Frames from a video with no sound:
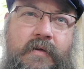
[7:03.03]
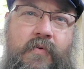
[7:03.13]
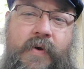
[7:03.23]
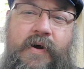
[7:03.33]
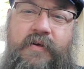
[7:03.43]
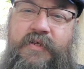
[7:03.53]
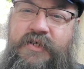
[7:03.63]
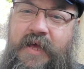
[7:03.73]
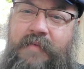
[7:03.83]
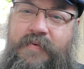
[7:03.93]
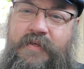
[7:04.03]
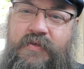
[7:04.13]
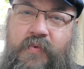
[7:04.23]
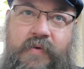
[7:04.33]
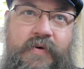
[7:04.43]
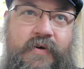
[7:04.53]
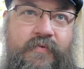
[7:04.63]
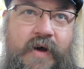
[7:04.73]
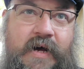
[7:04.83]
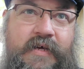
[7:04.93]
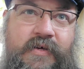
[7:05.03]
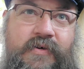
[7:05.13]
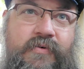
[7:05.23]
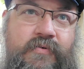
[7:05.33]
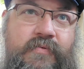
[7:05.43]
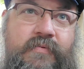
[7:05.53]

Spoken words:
We Are the Champions, We Will Rock You,